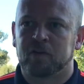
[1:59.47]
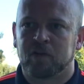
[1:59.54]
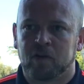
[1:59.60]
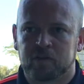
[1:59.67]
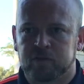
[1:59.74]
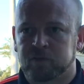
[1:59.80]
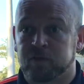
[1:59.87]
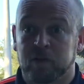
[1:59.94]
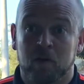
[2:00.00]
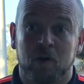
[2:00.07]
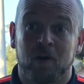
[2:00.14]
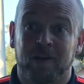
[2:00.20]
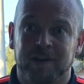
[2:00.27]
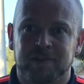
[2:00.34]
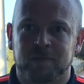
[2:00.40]
They're all
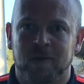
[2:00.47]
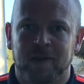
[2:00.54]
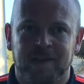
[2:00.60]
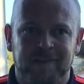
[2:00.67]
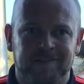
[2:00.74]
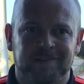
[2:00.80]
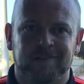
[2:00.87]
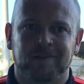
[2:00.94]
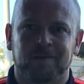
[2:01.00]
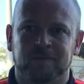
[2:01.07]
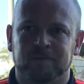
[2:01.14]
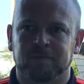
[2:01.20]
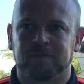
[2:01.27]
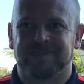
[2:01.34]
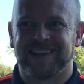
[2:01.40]
early 20s,
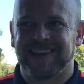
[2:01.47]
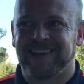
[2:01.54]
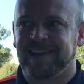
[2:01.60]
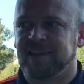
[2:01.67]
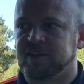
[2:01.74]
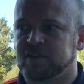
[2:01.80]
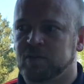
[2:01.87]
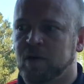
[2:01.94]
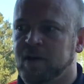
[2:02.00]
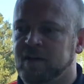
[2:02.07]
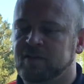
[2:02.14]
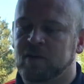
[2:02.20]
19, 20.